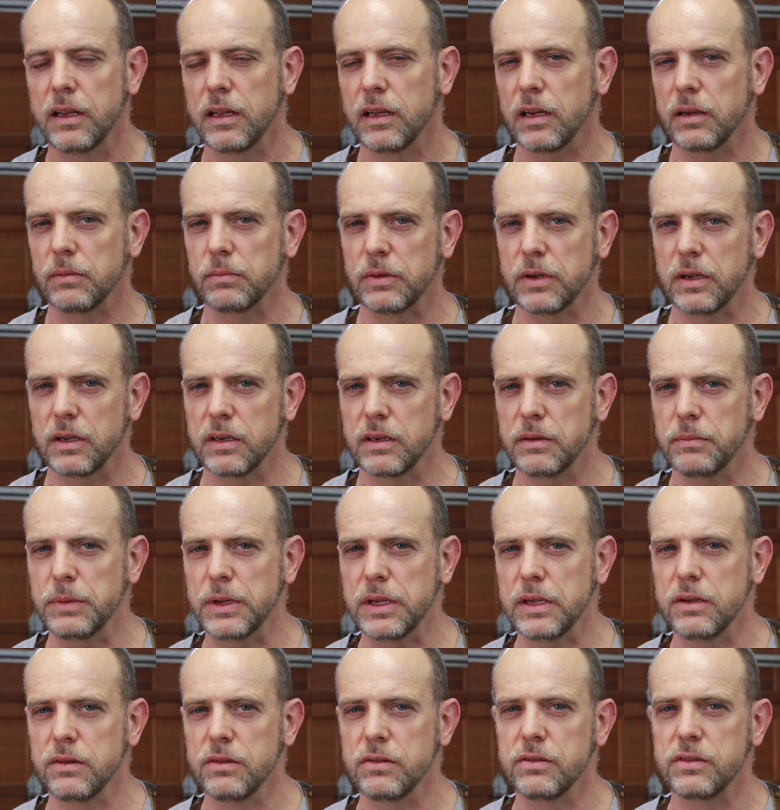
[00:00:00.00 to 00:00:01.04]
I'm going to
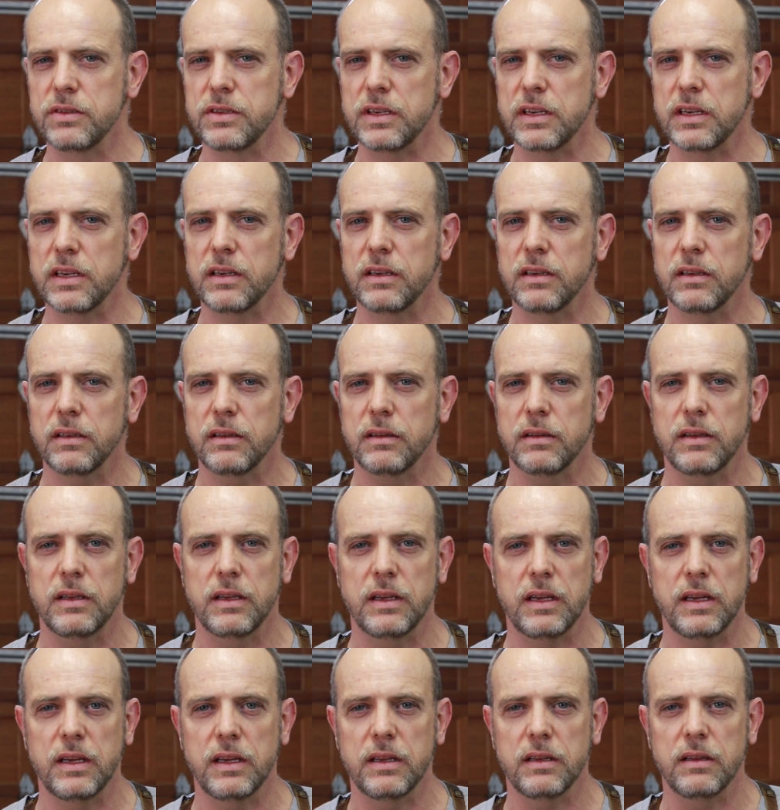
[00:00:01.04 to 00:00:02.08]
be using
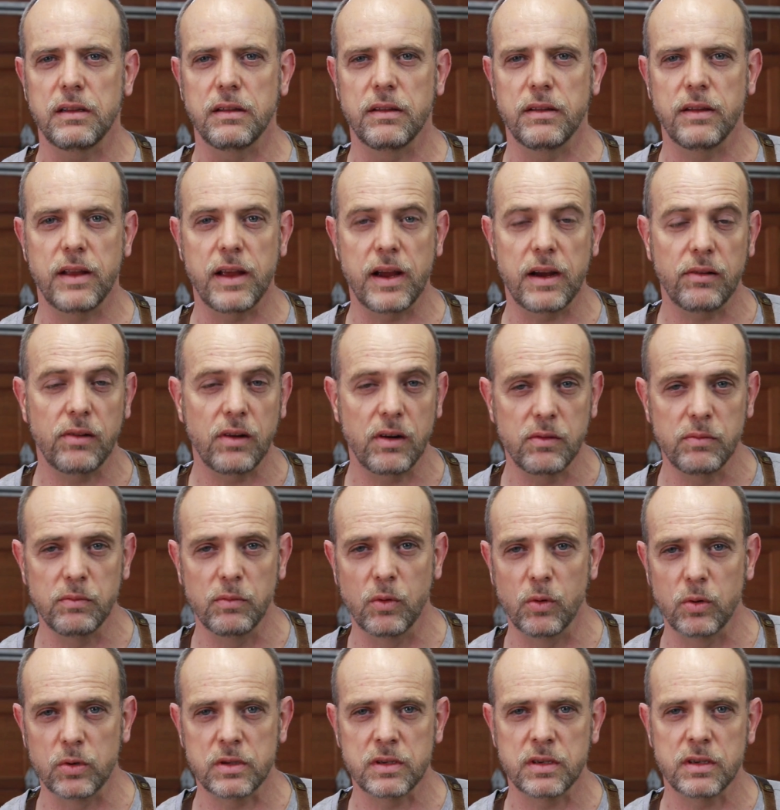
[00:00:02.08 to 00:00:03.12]
the narrow
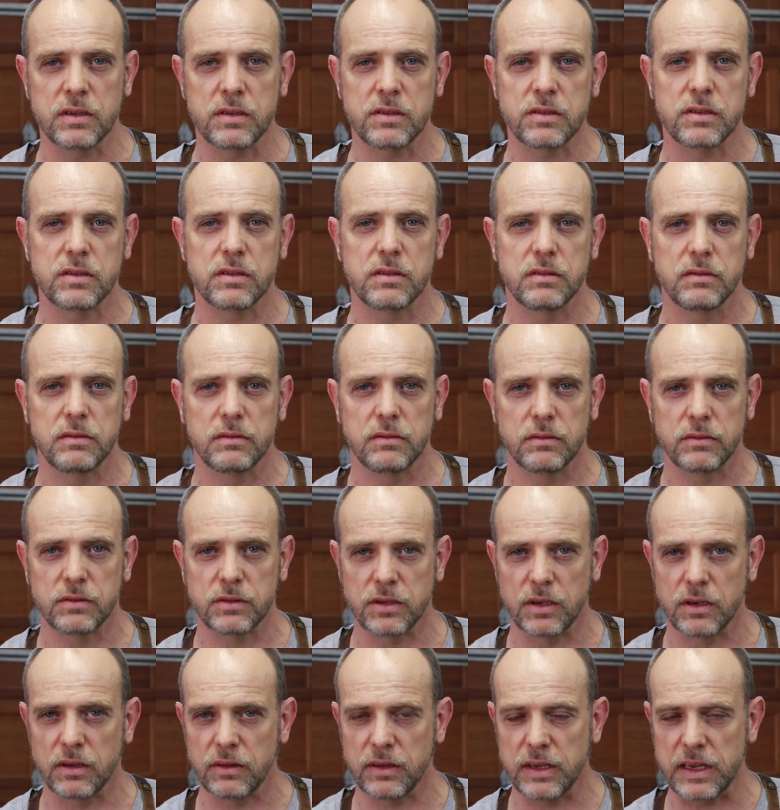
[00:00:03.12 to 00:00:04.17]
mortise,
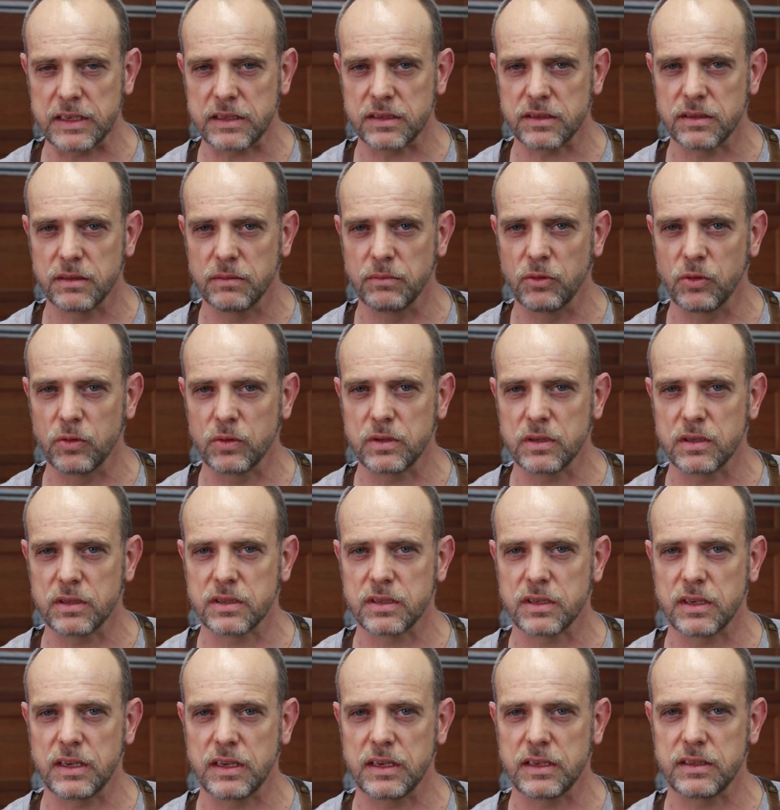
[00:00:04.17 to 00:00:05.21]
so that's the mortise
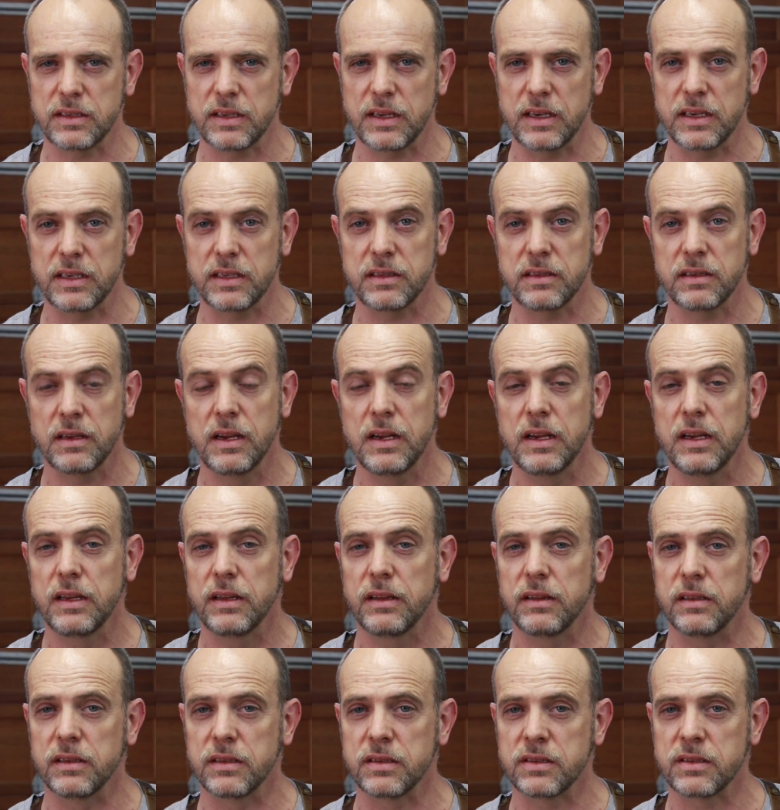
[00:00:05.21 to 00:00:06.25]
size that is
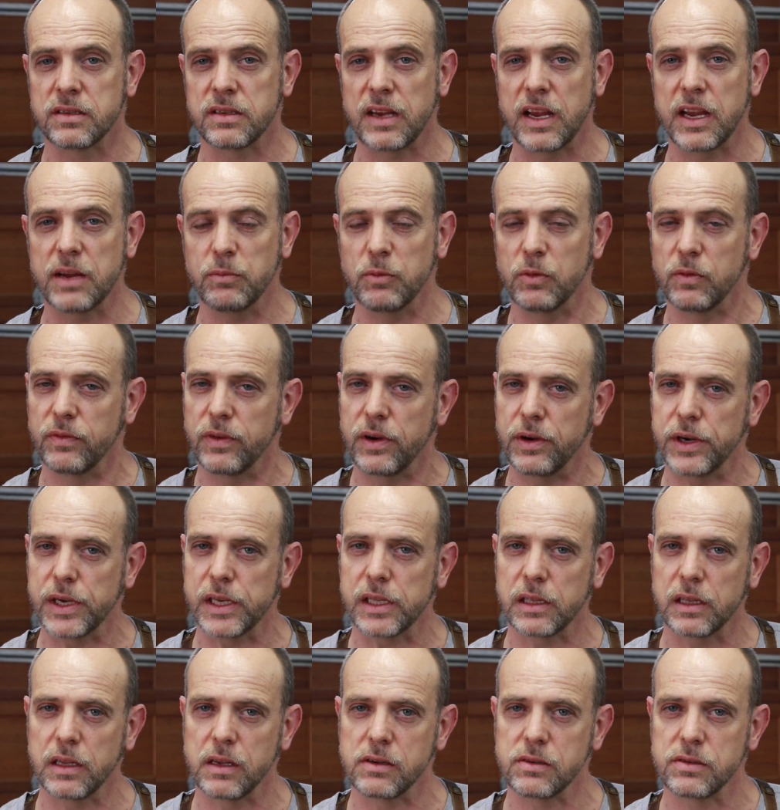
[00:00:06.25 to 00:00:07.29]
the same or very
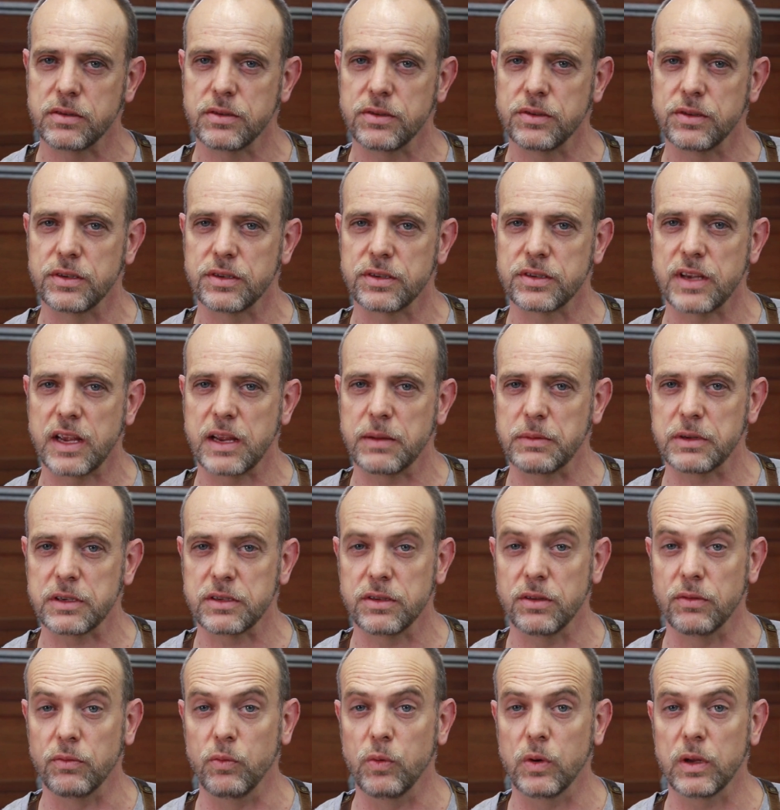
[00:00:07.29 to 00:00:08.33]
close to the same
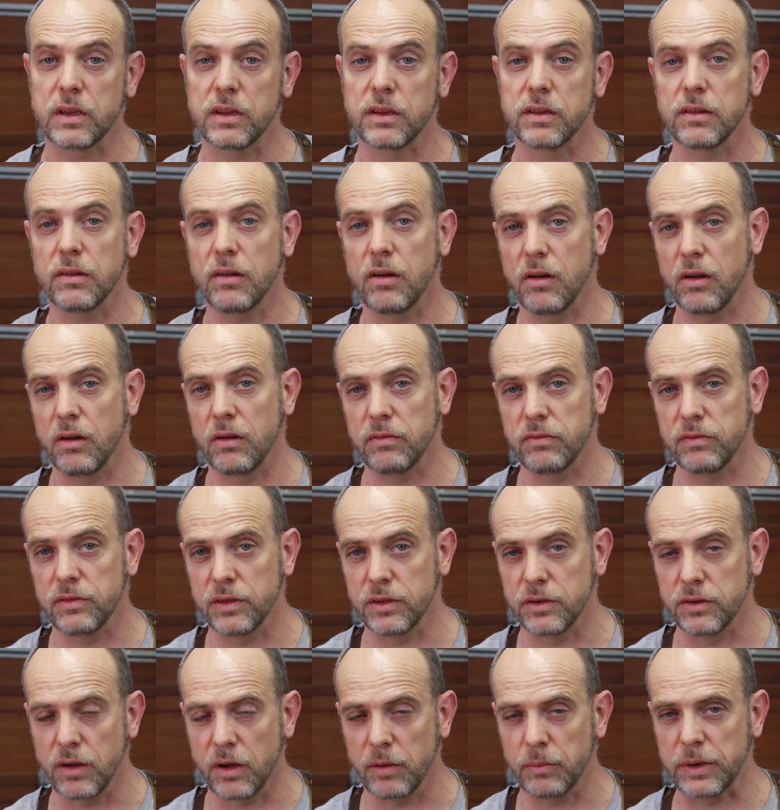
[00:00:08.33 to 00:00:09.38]
as the width of
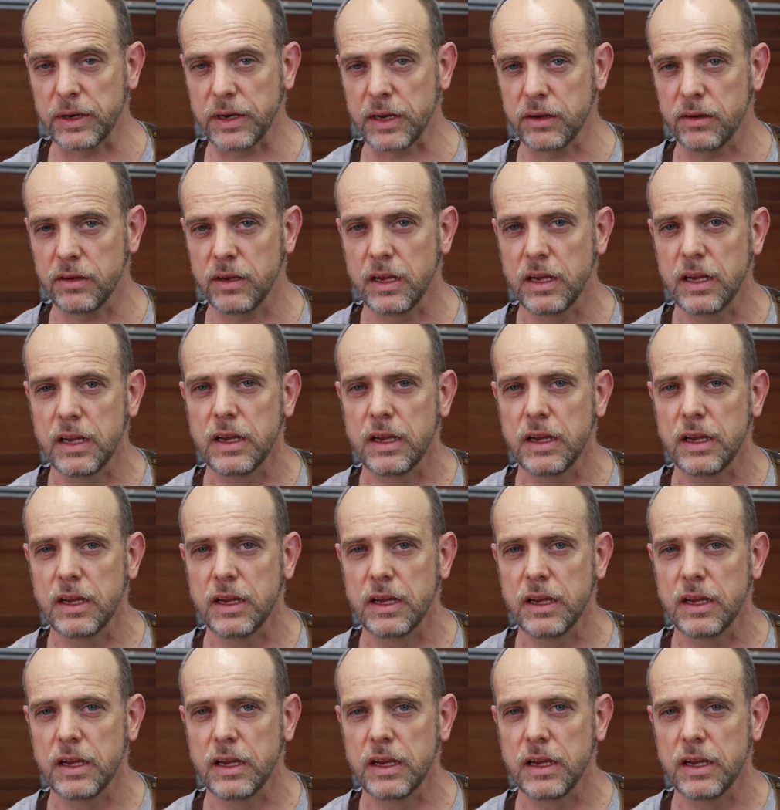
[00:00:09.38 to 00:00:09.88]
the domino